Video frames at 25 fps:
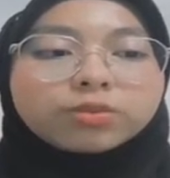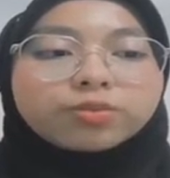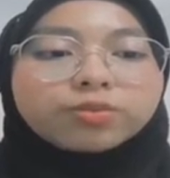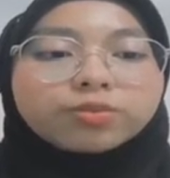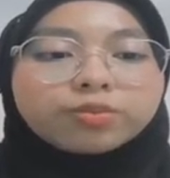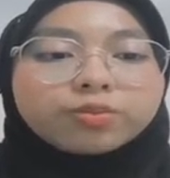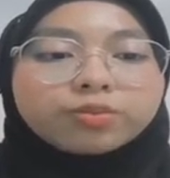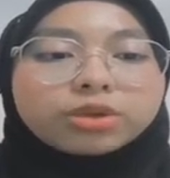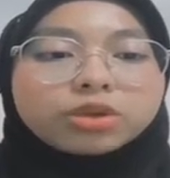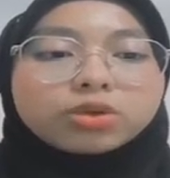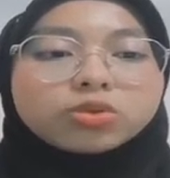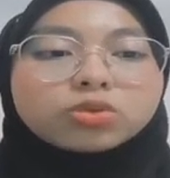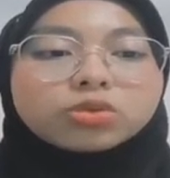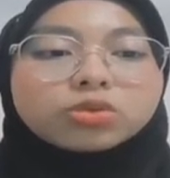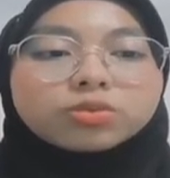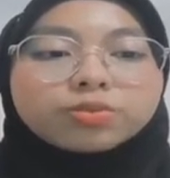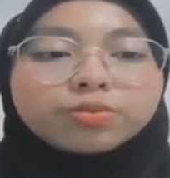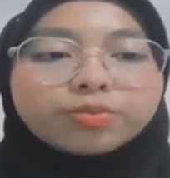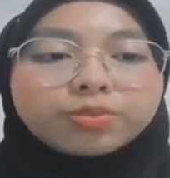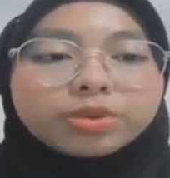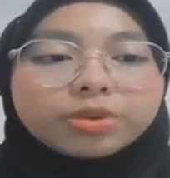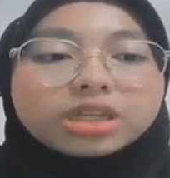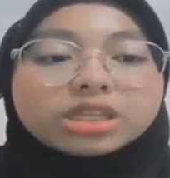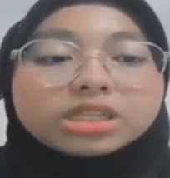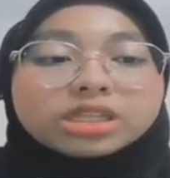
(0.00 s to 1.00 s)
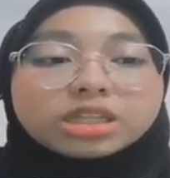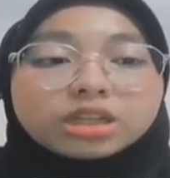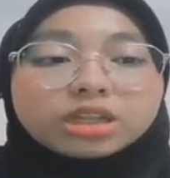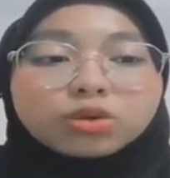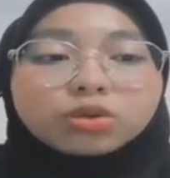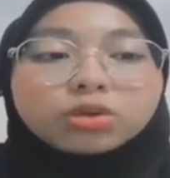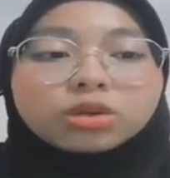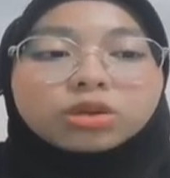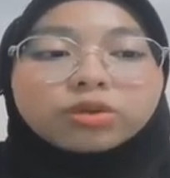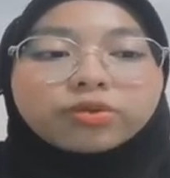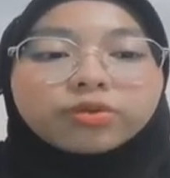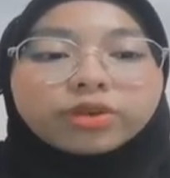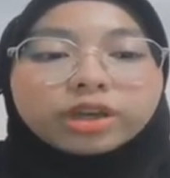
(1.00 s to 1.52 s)
P0
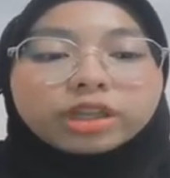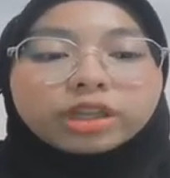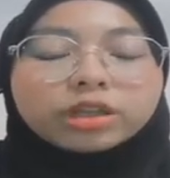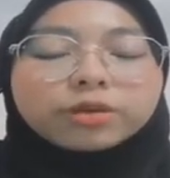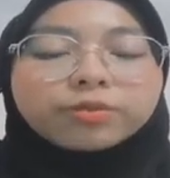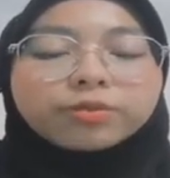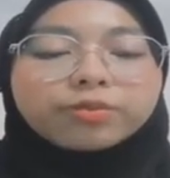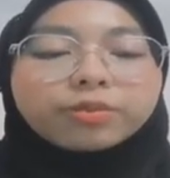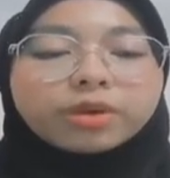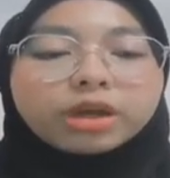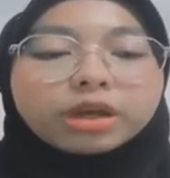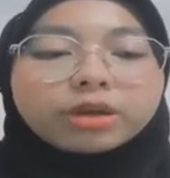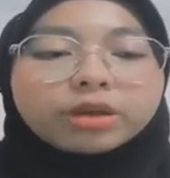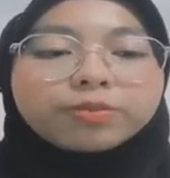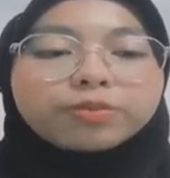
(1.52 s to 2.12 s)
divided by